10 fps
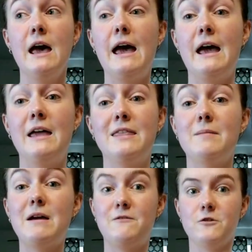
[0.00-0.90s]
And that
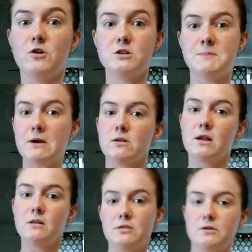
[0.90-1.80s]
might feel good as a parent. Like,
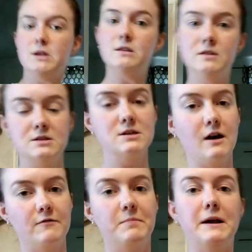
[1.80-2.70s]
look, they're eating the
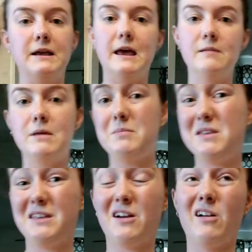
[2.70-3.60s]
stuff. But again, maybe
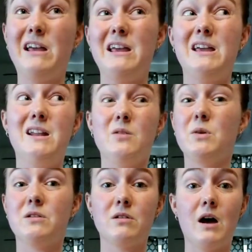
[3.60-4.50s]
they're eating
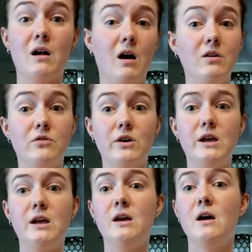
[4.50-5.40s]
when they're not hungry,